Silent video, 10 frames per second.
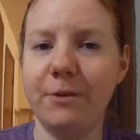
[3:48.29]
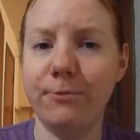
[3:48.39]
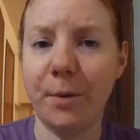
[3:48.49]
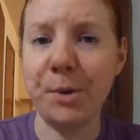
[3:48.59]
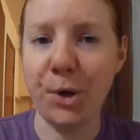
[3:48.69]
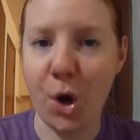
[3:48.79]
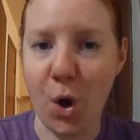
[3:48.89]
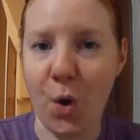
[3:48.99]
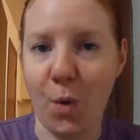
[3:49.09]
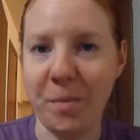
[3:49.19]
from her
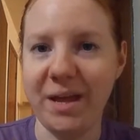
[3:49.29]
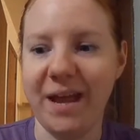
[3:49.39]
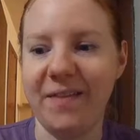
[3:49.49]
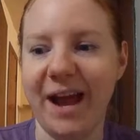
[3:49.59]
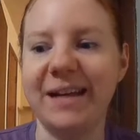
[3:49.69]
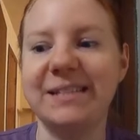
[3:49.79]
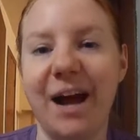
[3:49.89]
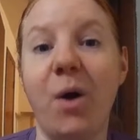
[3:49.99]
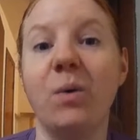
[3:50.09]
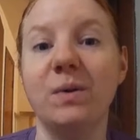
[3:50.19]
home, and that is
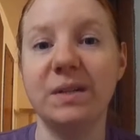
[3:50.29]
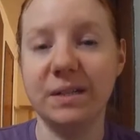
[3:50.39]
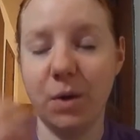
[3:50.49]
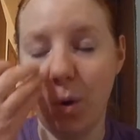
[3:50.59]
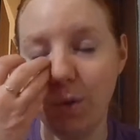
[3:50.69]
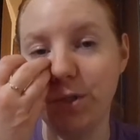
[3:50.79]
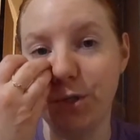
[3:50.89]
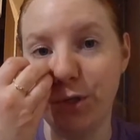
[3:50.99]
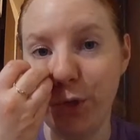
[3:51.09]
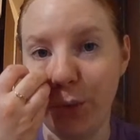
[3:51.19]
how Holder
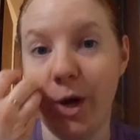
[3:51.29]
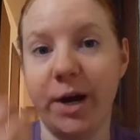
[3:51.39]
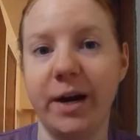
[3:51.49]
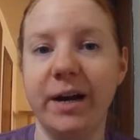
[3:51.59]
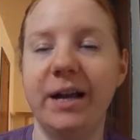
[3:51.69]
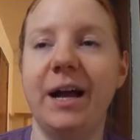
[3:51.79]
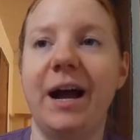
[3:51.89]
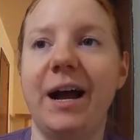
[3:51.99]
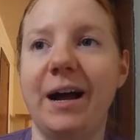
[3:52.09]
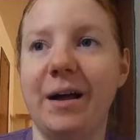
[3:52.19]
knew her.
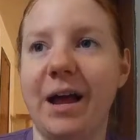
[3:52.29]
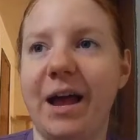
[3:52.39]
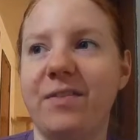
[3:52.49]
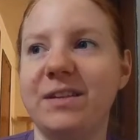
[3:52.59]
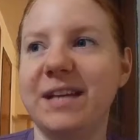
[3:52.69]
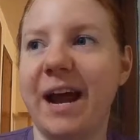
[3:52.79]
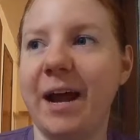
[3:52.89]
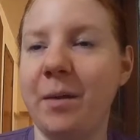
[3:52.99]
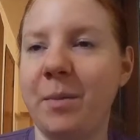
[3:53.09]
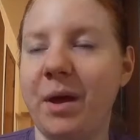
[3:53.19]
At the
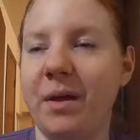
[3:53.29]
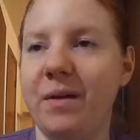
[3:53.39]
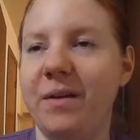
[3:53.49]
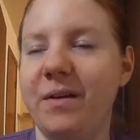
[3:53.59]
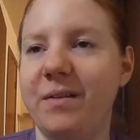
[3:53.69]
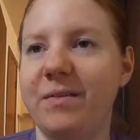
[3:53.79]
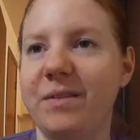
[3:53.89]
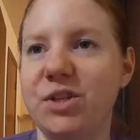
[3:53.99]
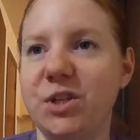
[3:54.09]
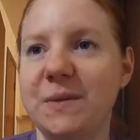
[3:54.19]
time
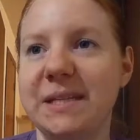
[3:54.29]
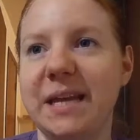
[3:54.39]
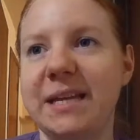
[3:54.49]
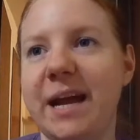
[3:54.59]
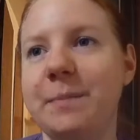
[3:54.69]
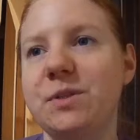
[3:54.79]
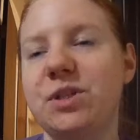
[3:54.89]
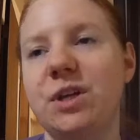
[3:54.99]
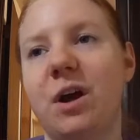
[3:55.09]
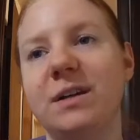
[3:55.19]
she was kidnapped,
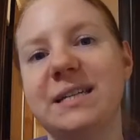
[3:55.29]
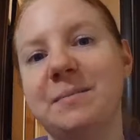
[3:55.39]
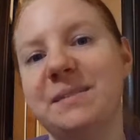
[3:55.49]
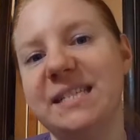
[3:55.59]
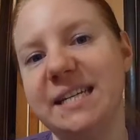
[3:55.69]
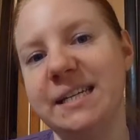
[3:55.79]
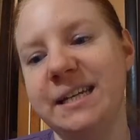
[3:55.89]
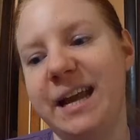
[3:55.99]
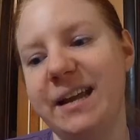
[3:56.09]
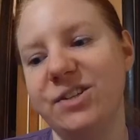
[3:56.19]
she called him Dean,
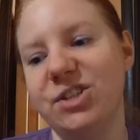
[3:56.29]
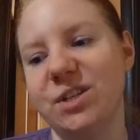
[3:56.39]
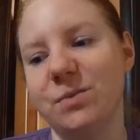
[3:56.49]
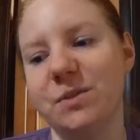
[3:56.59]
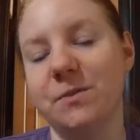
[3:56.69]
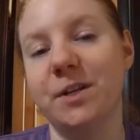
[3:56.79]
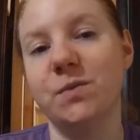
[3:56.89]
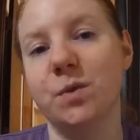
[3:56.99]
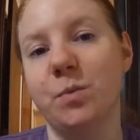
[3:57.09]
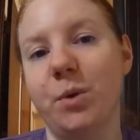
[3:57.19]
and she was friends
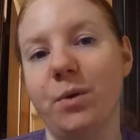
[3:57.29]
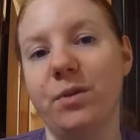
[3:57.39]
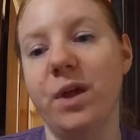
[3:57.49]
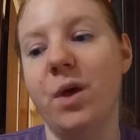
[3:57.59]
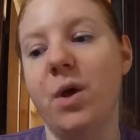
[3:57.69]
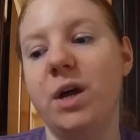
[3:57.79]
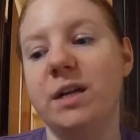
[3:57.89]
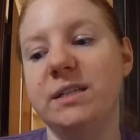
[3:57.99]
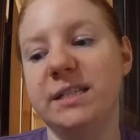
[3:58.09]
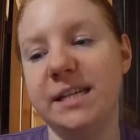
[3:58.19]
with both
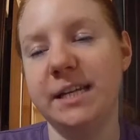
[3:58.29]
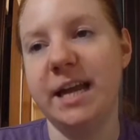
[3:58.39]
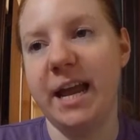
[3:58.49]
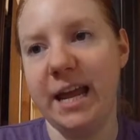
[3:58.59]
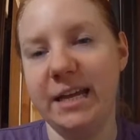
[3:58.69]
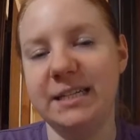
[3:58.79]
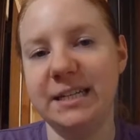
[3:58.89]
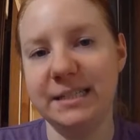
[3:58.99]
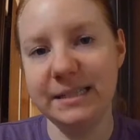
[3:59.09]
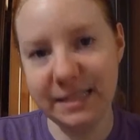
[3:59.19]
Dean and
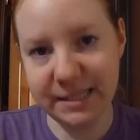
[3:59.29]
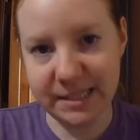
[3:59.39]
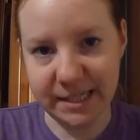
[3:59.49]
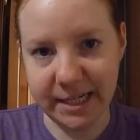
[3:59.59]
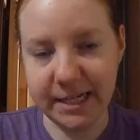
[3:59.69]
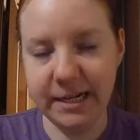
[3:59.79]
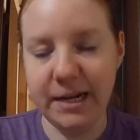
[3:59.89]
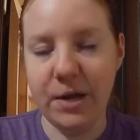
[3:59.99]
his sister,